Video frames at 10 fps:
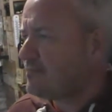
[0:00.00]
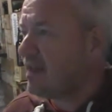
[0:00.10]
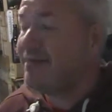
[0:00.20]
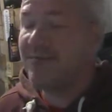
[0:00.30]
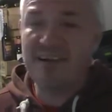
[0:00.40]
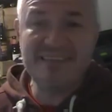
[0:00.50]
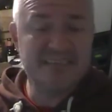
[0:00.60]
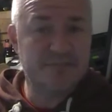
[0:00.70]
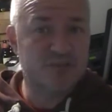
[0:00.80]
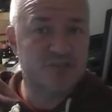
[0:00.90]

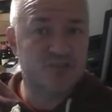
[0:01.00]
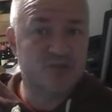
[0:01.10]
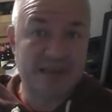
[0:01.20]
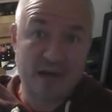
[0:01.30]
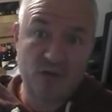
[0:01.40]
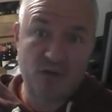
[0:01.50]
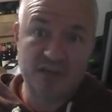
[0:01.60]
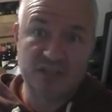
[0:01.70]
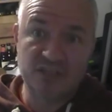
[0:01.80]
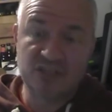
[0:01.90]
Fentimans do an alcoholic
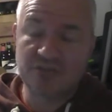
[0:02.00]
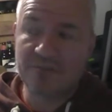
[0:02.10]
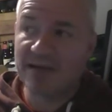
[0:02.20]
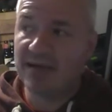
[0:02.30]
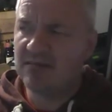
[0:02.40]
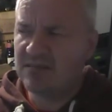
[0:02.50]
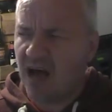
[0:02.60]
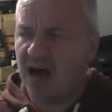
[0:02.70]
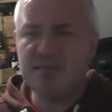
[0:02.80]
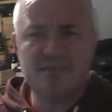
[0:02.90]
ginger beer. It's
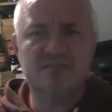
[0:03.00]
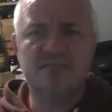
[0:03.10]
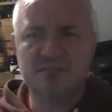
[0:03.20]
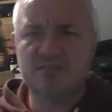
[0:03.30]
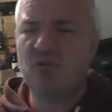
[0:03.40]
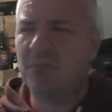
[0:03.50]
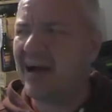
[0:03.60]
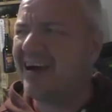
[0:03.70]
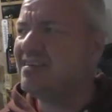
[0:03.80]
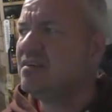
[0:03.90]
nice. It's not
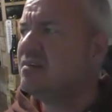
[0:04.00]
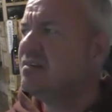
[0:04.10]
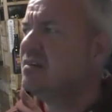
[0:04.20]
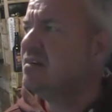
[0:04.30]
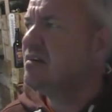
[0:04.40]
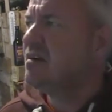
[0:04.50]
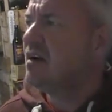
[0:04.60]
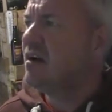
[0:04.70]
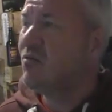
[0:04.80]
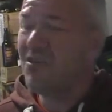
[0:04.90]
bad.
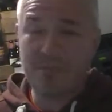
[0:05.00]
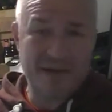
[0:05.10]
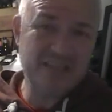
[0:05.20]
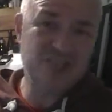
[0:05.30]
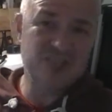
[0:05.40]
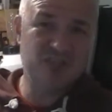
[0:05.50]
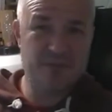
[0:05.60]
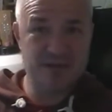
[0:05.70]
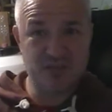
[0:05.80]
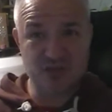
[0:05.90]
One of the best ginger
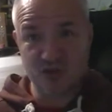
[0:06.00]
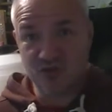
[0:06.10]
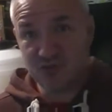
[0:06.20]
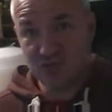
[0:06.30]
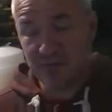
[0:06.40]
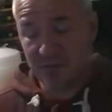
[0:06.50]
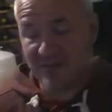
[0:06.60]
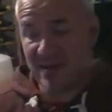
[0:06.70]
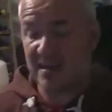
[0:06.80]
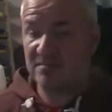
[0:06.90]
beers that used to be
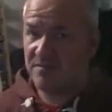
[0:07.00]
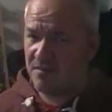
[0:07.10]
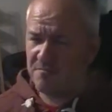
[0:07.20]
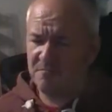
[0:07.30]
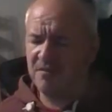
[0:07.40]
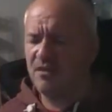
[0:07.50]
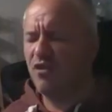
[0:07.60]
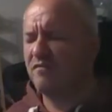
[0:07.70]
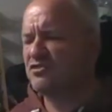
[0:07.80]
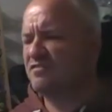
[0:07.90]
around for
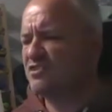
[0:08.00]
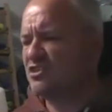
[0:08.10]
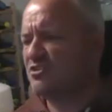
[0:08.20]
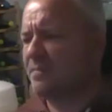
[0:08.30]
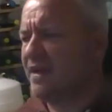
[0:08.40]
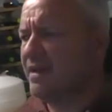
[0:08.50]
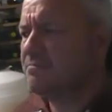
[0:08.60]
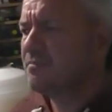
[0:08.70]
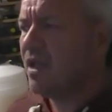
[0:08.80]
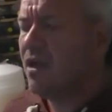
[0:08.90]
lovers of ginger beer
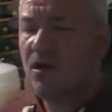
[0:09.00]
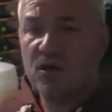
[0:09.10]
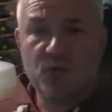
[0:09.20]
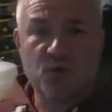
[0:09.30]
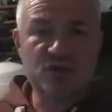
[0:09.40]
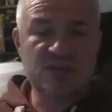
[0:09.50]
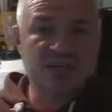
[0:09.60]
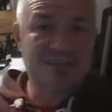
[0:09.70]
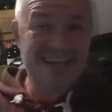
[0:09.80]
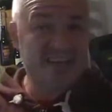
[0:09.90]
was
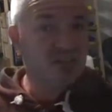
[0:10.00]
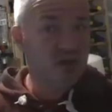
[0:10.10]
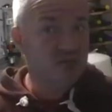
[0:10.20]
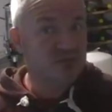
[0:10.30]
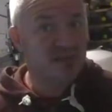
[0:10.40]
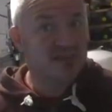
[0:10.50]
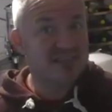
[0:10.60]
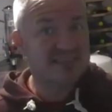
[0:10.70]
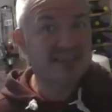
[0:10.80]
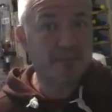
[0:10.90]
Tesco's
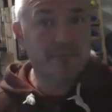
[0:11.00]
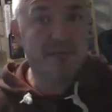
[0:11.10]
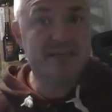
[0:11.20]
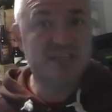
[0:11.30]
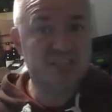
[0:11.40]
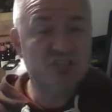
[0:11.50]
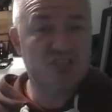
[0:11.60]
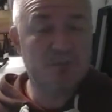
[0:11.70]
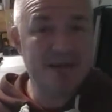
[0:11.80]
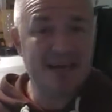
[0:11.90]
Simply
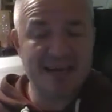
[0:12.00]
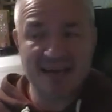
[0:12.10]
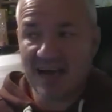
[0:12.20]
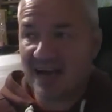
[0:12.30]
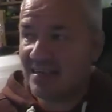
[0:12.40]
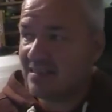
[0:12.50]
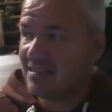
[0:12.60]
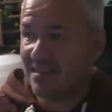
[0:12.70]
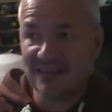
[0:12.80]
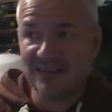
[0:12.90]
Ginger Beer,
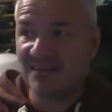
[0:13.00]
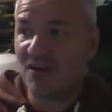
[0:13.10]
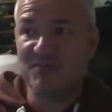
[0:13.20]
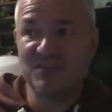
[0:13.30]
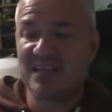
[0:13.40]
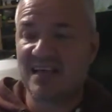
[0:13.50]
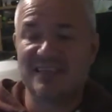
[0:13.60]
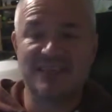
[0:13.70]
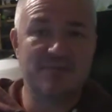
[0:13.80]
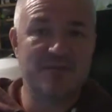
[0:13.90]
and obviously that
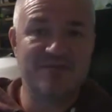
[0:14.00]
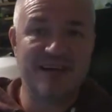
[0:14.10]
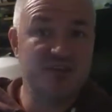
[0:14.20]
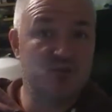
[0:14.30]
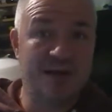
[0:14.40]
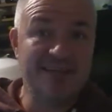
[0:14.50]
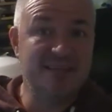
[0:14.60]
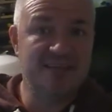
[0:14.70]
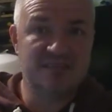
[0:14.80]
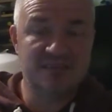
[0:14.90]
Simply range
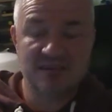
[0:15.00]
went,